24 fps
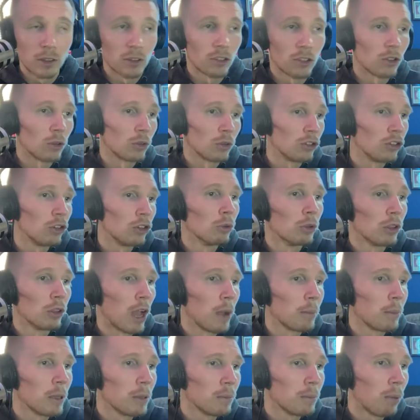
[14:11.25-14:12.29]
so she will
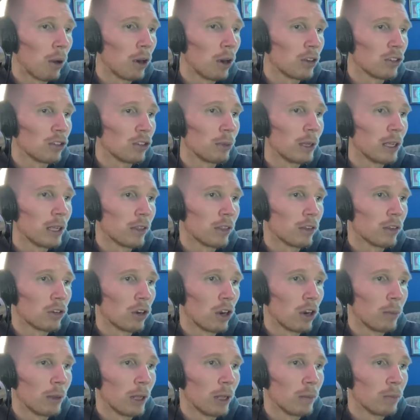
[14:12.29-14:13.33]
not be participating in the
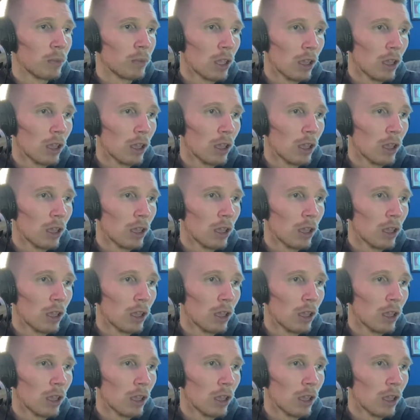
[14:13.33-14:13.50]
tournament.